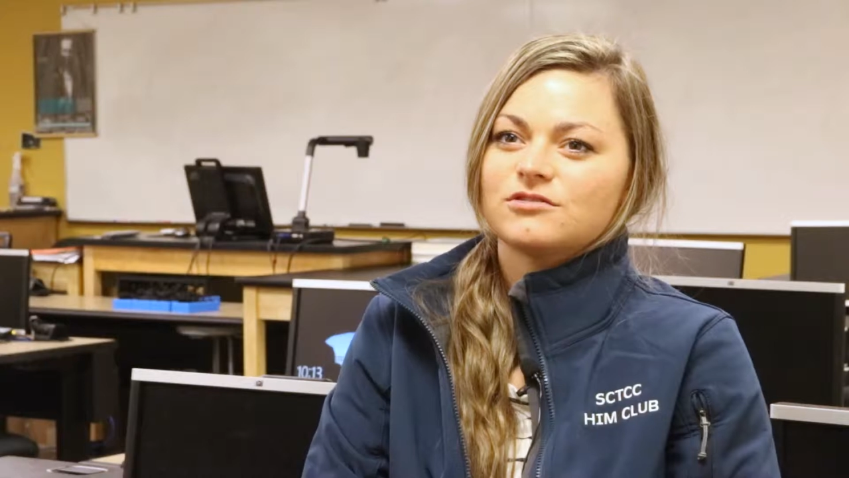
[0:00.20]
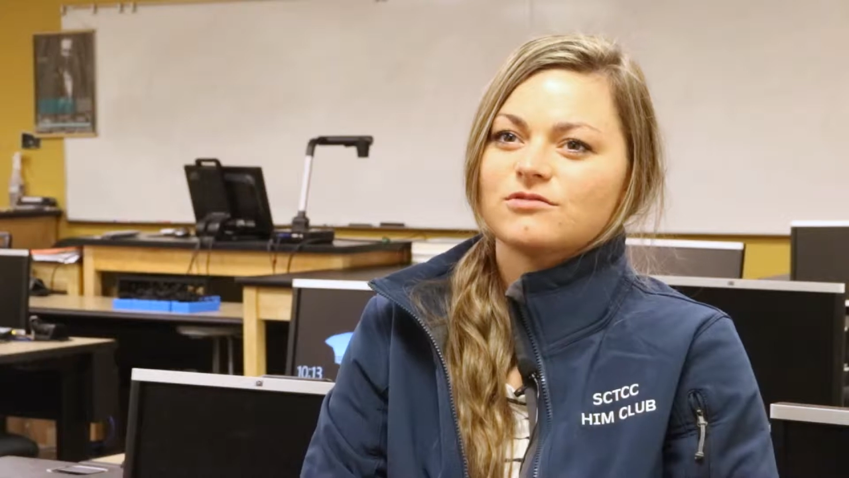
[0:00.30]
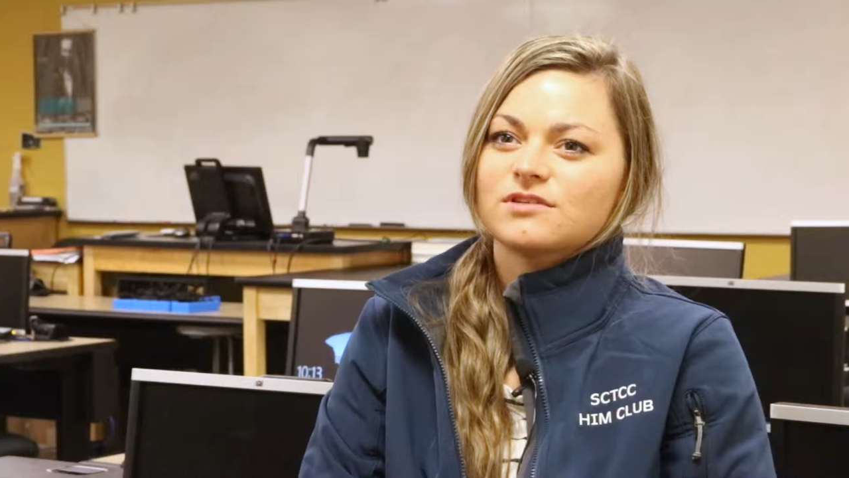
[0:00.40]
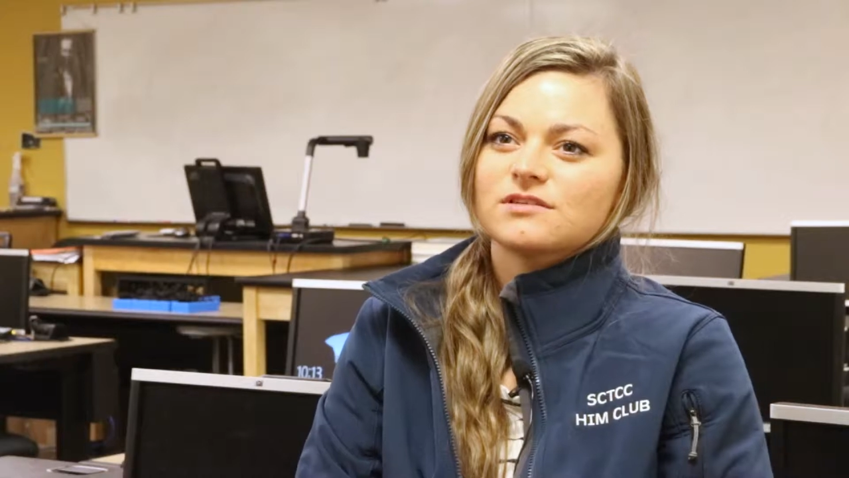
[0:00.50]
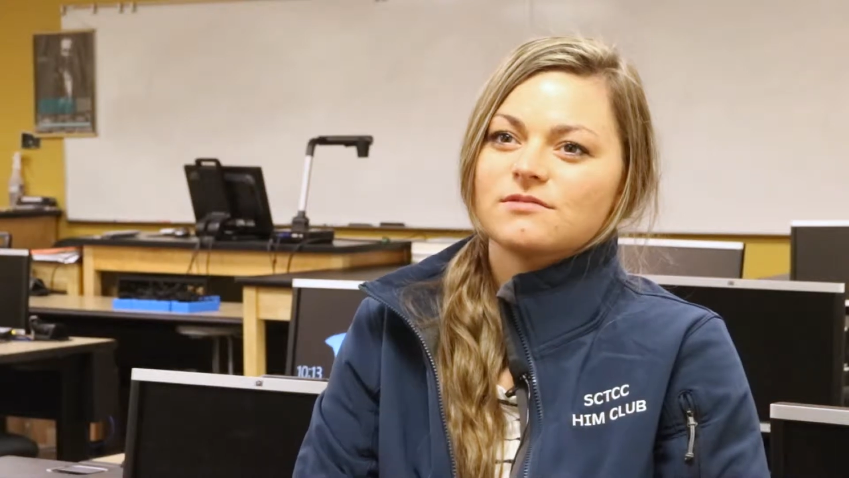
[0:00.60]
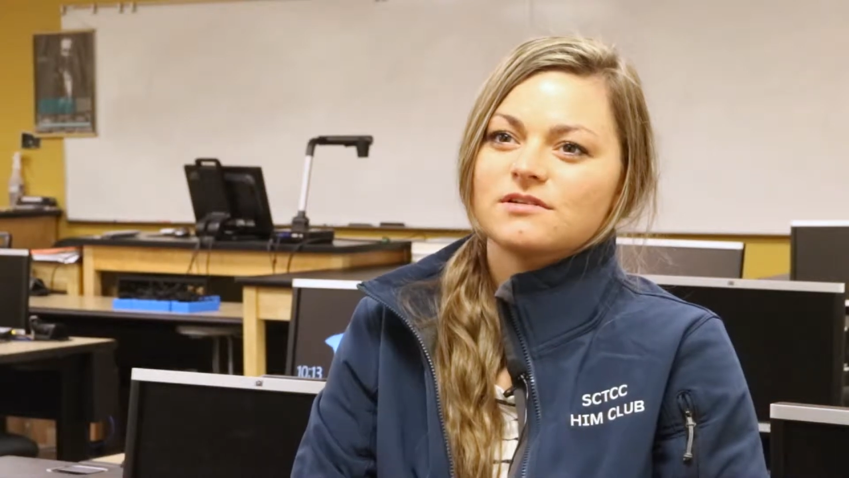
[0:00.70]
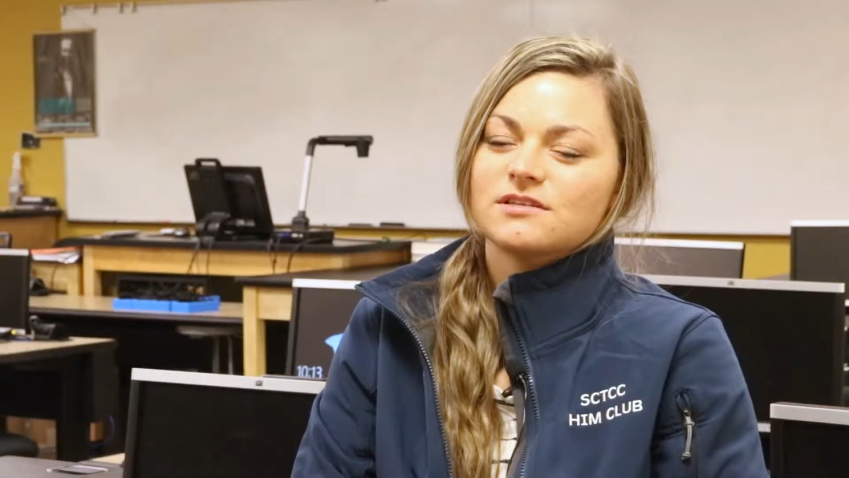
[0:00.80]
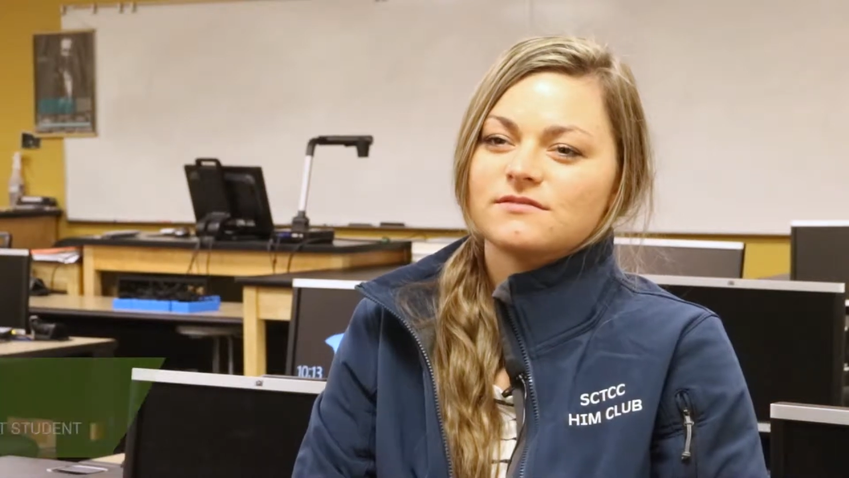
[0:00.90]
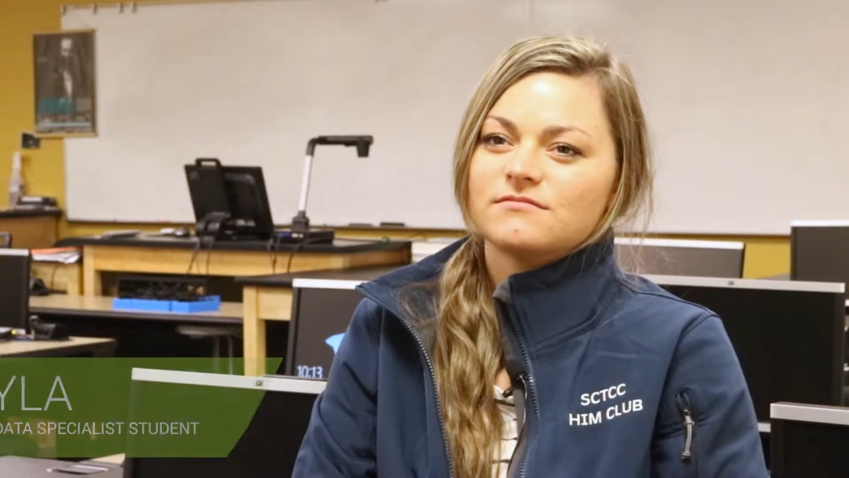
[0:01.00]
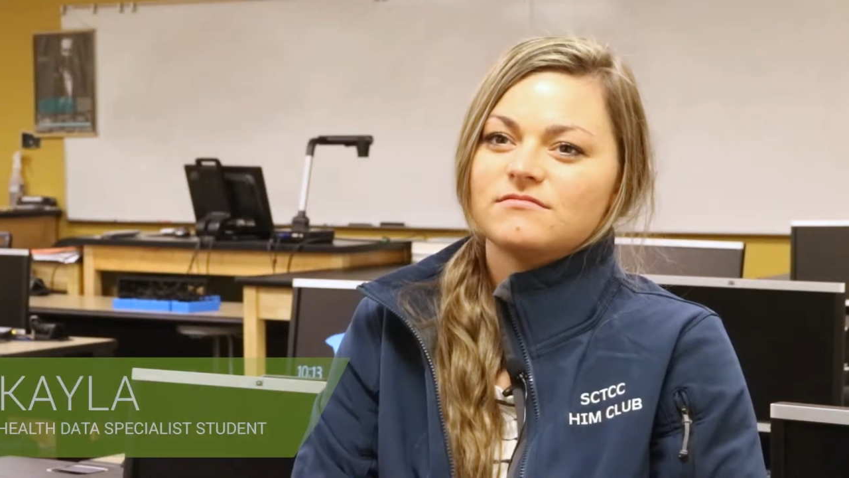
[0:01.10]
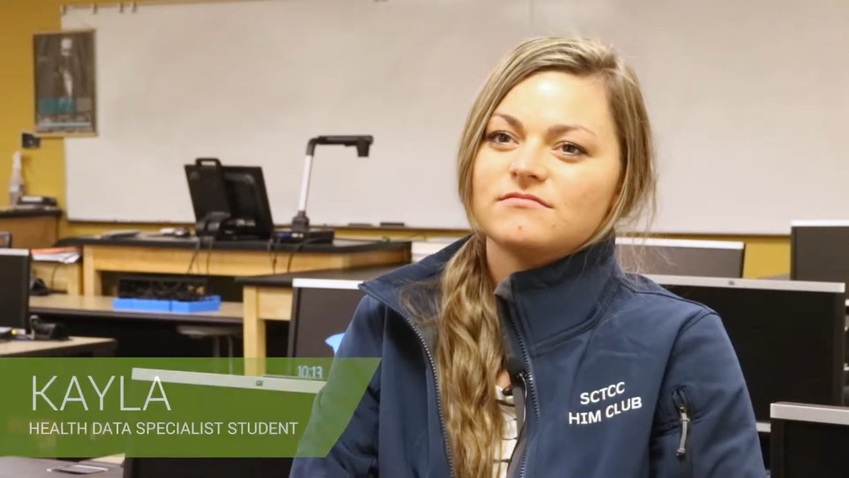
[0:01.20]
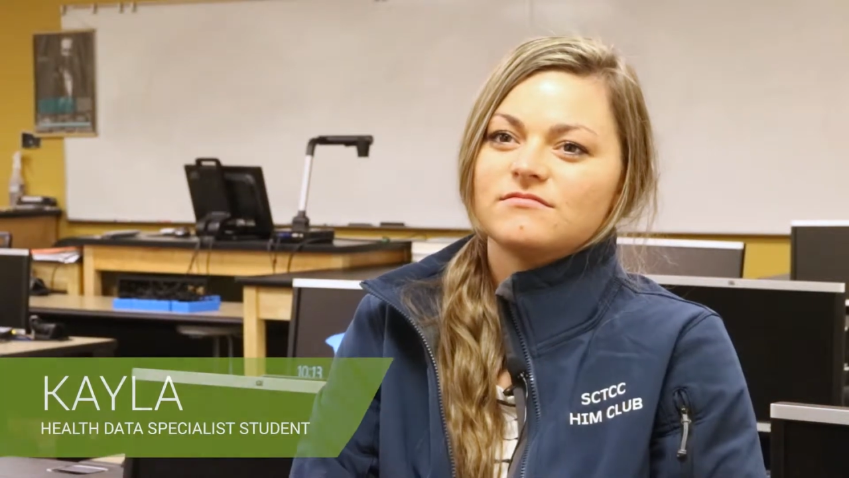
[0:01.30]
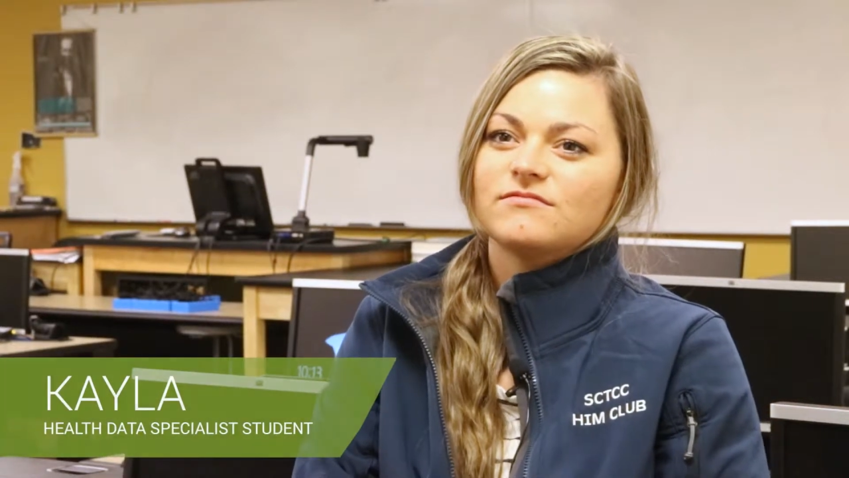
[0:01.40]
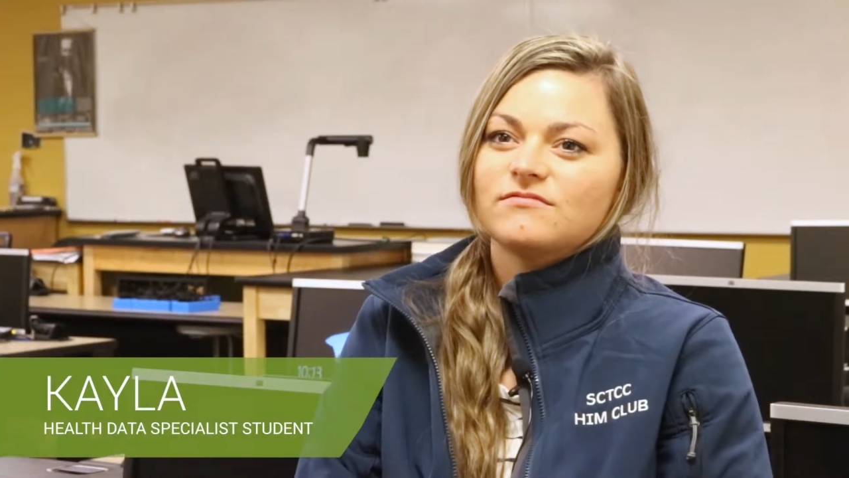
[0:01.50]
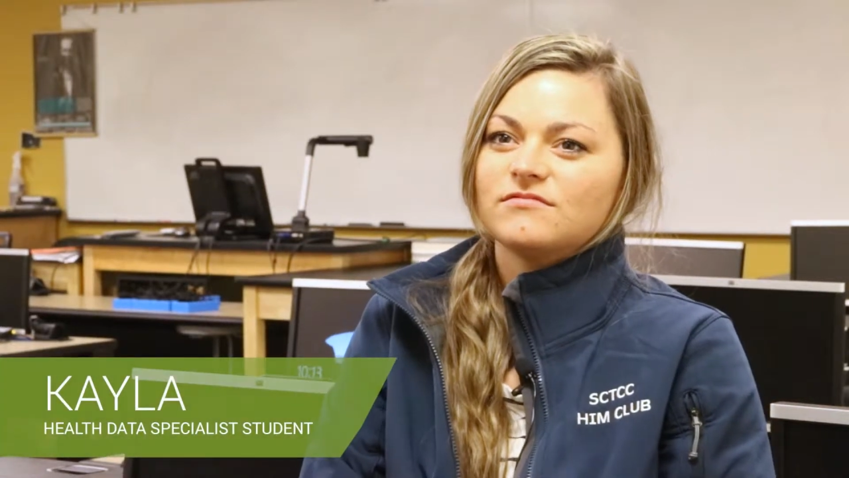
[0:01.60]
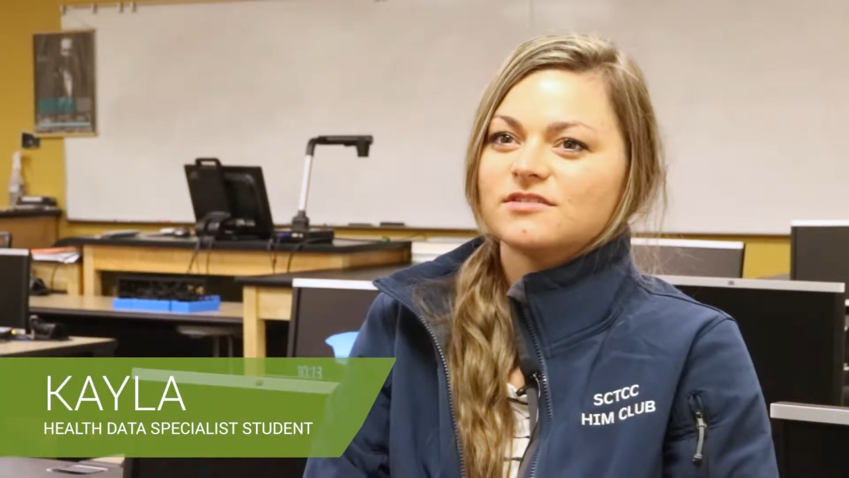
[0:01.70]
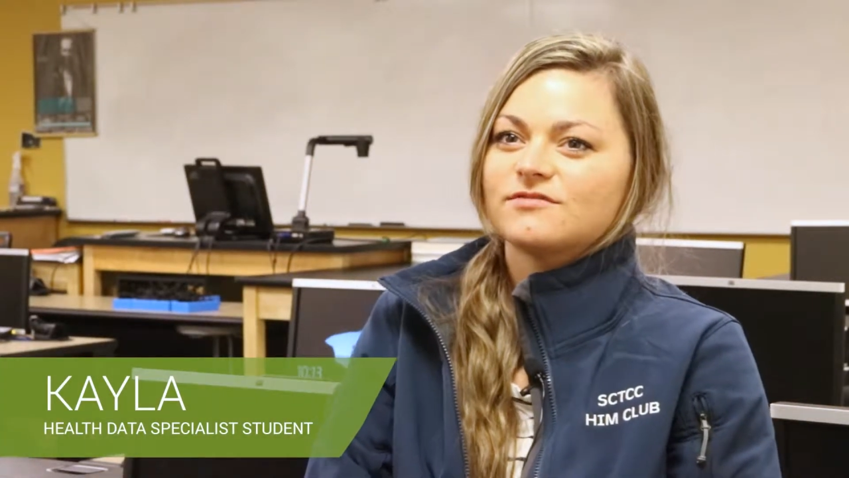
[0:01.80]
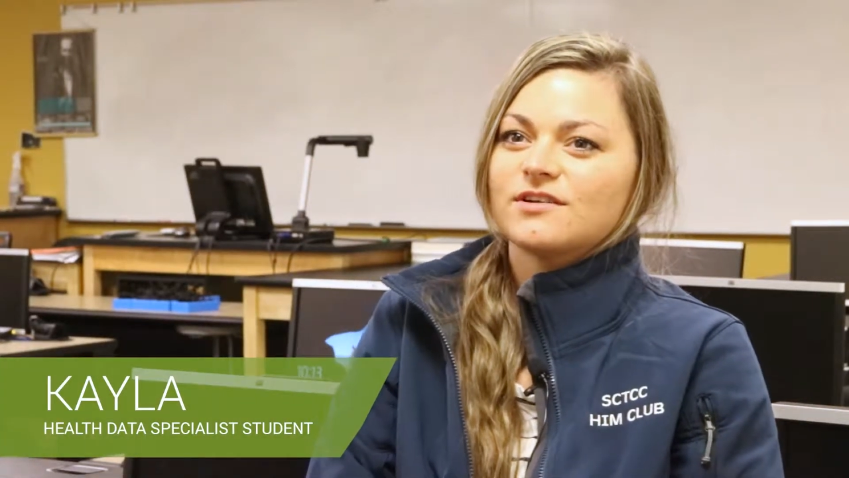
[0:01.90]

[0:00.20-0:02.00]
chose this one because it was